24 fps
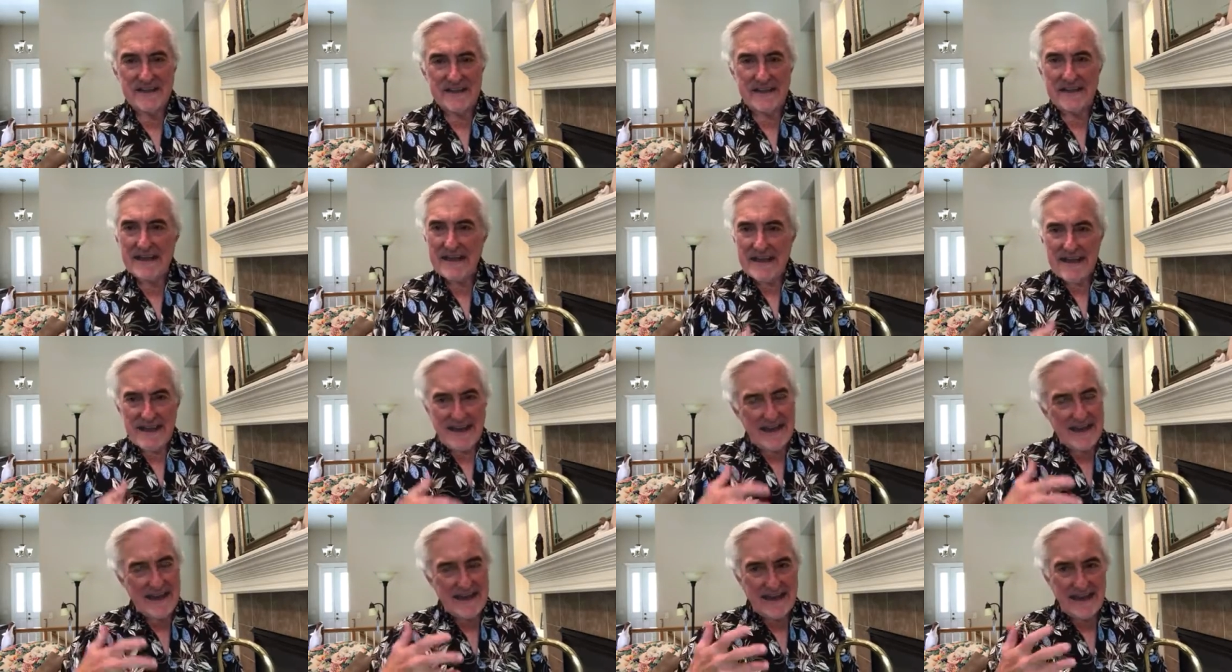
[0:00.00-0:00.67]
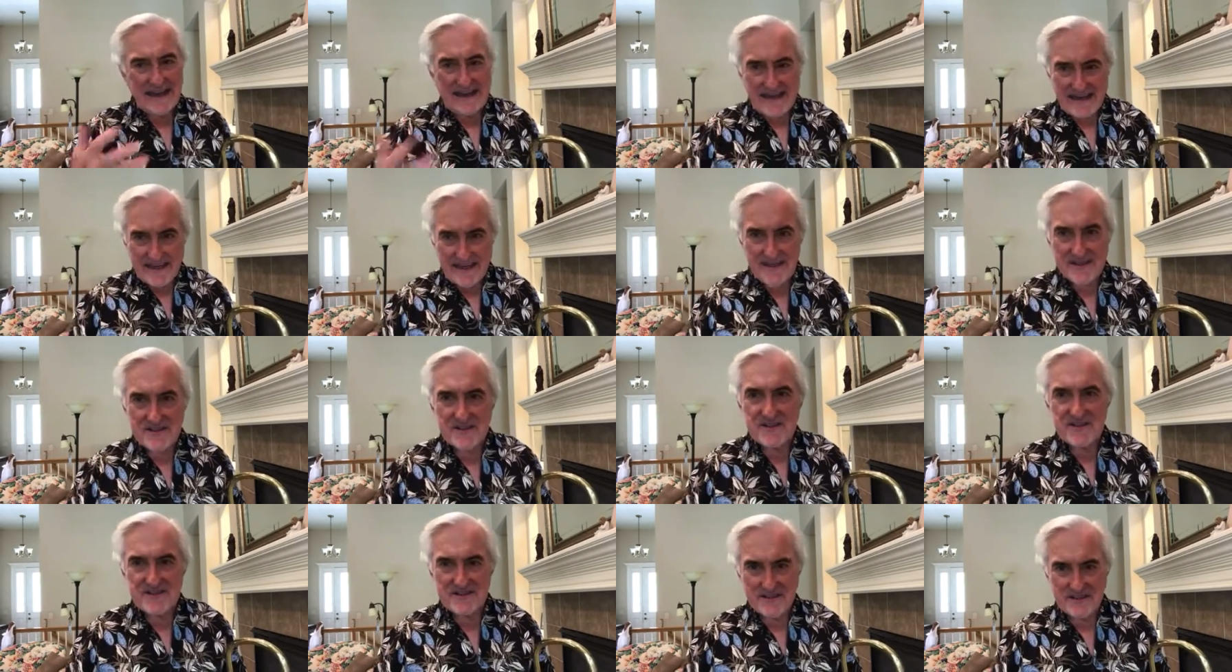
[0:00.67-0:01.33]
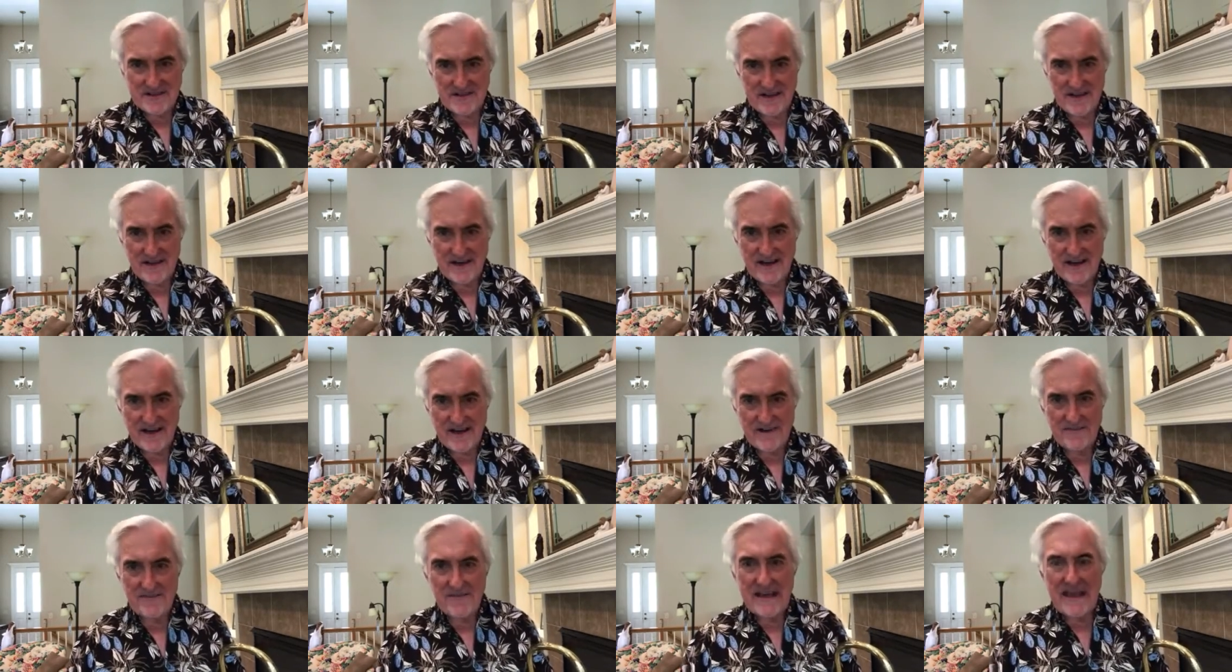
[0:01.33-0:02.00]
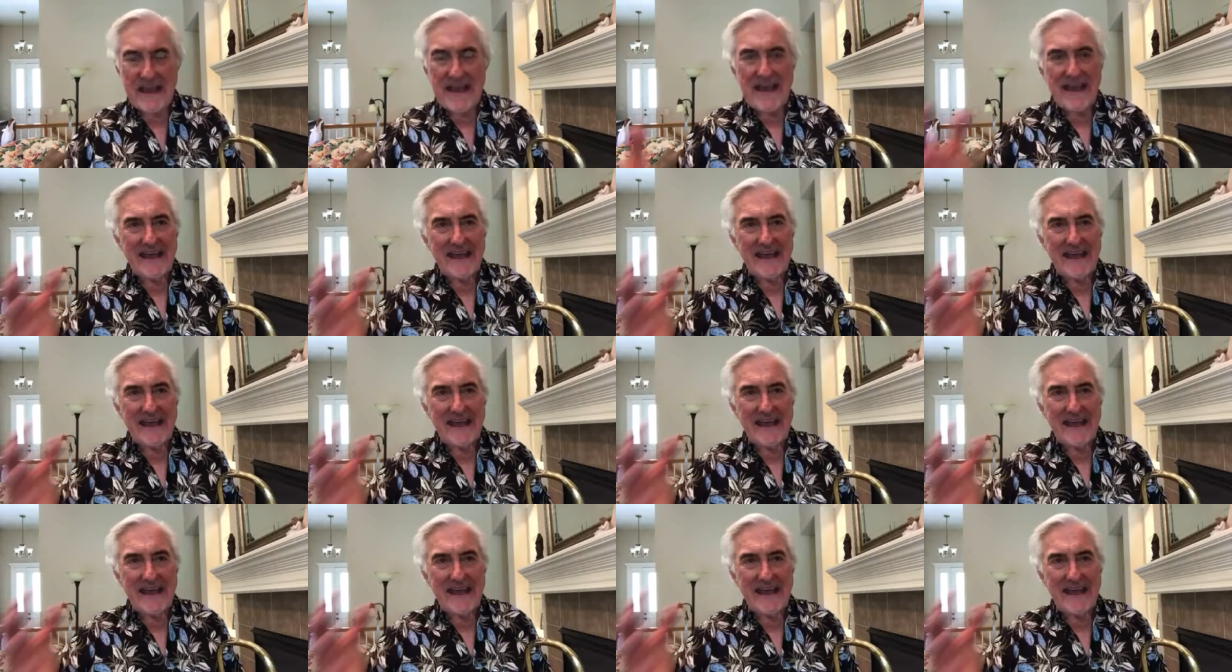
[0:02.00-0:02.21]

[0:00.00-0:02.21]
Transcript: He is love,